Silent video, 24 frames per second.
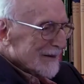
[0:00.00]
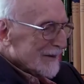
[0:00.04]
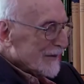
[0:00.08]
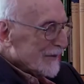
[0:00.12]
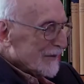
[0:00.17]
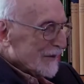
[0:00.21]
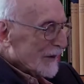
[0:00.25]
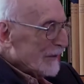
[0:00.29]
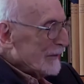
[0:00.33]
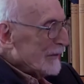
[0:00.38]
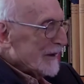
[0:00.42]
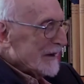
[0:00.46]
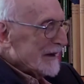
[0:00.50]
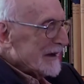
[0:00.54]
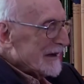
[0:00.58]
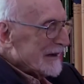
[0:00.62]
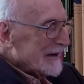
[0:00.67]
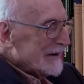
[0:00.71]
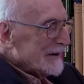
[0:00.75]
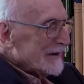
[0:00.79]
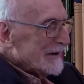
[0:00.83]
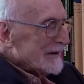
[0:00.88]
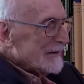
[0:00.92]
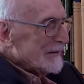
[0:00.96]
from the
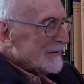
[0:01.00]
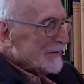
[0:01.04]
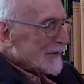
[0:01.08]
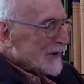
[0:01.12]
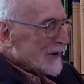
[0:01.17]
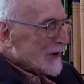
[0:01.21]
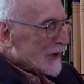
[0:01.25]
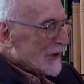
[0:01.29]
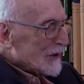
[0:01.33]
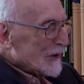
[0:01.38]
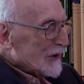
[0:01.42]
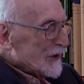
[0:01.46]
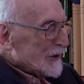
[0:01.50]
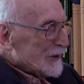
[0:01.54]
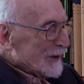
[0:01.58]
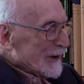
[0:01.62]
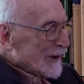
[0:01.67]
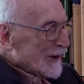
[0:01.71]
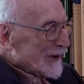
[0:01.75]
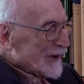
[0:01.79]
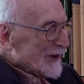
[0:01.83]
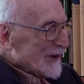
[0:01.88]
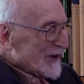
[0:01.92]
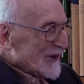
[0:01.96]

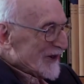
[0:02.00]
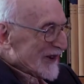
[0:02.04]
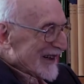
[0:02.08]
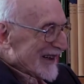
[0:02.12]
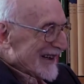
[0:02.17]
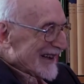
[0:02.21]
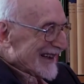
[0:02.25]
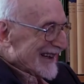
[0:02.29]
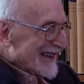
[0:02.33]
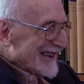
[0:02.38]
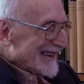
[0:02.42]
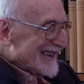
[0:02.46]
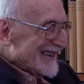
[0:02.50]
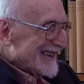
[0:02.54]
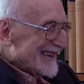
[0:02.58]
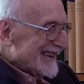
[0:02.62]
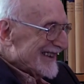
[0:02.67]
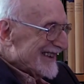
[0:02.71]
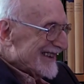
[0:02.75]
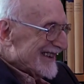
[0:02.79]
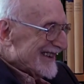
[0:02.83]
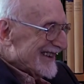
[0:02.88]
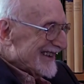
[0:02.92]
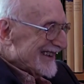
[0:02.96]
correspondence I had
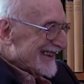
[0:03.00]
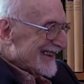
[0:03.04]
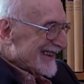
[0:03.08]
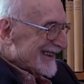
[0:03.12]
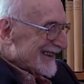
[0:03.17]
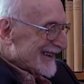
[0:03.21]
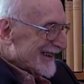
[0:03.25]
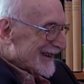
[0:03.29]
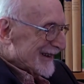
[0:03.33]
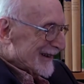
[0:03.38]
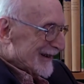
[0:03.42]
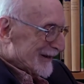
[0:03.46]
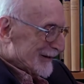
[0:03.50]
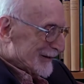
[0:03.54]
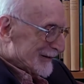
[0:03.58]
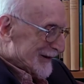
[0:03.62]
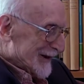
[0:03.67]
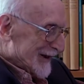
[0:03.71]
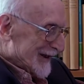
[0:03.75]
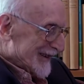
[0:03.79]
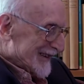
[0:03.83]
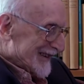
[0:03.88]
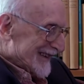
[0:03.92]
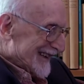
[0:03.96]
uh,
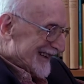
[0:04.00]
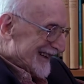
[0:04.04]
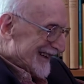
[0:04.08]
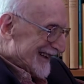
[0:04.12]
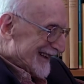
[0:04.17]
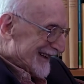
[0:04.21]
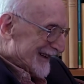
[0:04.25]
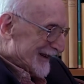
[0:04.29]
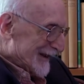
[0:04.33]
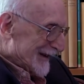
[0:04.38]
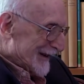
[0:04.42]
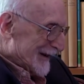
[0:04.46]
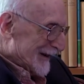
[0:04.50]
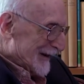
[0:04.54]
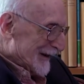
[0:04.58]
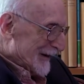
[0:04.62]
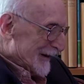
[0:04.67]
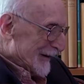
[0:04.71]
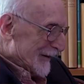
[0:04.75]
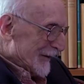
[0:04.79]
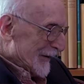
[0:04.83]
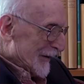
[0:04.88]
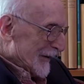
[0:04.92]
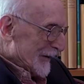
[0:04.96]
with uh,
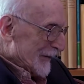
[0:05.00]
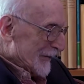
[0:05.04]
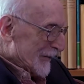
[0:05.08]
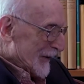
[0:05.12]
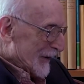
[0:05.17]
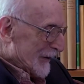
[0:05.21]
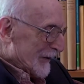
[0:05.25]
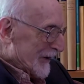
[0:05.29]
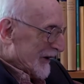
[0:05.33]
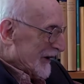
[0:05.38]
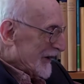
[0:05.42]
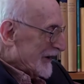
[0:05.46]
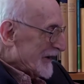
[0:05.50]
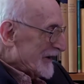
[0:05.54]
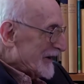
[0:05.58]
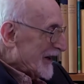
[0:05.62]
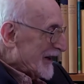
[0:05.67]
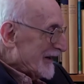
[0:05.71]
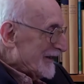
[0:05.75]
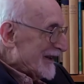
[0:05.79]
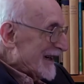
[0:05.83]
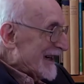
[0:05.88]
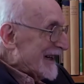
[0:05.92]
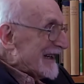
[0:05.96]
with
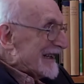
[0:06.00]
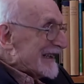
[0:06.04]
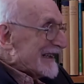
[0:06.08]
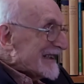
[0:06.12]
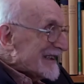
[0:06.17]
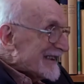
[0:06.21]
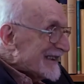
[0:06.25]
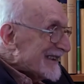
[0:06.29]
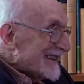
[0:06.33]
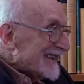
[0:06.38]
André